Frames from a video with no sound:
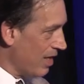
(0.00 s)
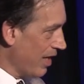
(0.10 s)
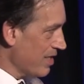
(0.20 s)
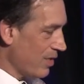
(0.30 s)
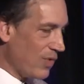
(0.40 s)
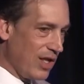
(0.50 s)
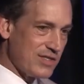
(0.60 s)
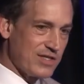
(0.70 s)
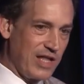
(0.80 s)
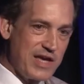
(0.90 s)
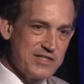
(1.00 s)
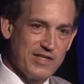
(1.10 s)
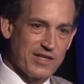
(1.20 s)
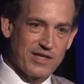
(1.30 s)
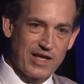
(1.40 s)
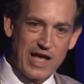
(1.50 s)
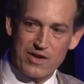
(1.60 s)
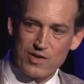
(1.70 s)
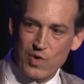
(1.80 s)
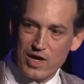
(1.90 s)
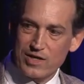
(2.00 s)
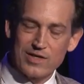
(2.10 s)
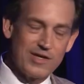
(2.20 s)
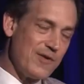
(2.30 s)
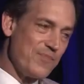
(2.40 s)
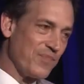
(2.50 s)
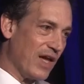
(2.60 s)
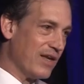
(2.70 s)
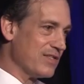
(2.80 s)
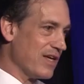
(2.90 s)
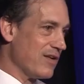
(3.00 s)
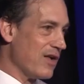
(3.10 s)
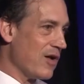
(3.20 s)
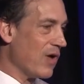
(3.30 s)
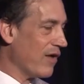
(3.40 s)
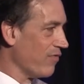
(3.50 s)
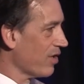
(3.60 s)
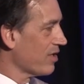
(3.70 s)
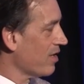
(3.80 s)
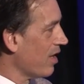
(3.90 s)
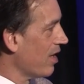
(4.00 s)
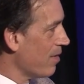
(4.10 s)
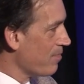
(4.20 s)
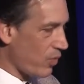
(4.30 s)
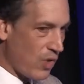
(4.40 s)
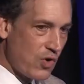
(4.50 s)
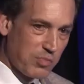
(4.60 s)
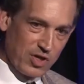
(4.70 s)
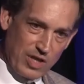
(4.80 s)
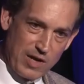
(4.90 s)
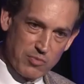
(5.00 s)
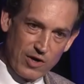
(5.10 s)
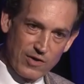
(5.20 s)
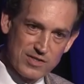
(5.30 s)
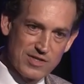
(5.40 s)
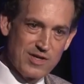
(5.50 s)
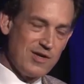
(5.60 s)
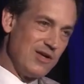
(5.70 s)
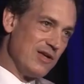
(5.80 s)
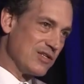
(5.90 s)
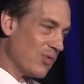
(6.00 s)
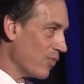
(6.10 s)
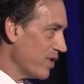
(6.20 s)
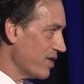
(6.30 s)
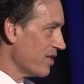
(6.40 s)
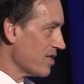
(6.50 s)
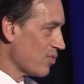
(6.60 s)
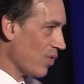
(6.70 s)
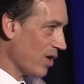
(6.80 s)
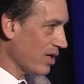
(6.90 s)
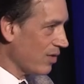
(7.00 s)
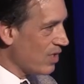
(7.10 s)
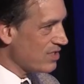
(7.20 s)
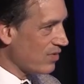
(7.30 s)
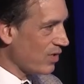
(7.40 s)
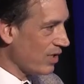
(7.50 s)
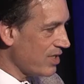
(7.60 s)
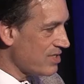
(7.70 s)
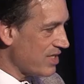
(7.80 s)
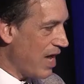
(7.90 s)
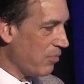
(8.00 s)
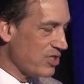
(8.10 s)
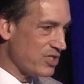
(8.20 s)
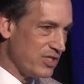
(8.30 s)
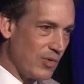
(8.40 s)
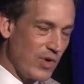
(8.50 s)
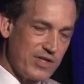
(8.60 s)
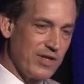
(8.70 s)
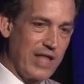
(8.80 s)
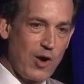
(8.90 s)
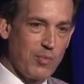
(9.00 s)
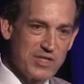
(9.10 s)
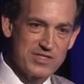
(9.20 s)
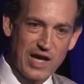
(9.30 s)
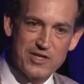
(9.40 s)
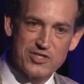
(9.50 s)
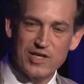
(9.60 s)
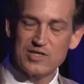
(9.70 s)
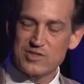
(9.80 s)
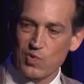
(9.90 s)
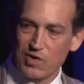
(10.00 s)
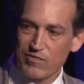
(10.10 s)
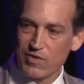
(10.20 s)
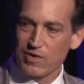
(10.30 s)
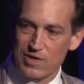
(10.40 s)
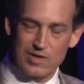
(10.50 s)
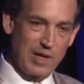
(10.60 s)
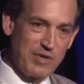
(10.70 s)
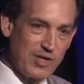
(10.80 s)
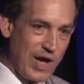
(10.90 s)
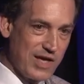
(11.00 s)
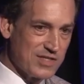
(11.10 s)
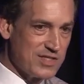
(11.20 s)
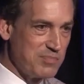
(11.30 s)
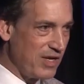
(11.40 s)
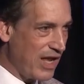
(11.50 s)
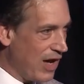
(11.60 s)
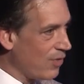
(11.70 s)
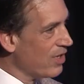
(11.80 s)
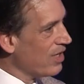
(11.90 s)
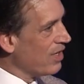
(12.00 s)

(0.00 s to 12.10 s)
And I said, Well, it's a lysine, it'll get out of the way. And he said, No, I've looked at um, the rotamer libraries. So when we did this work, it wasn't really established, you know, what the allowable side chains were for amino acids, but now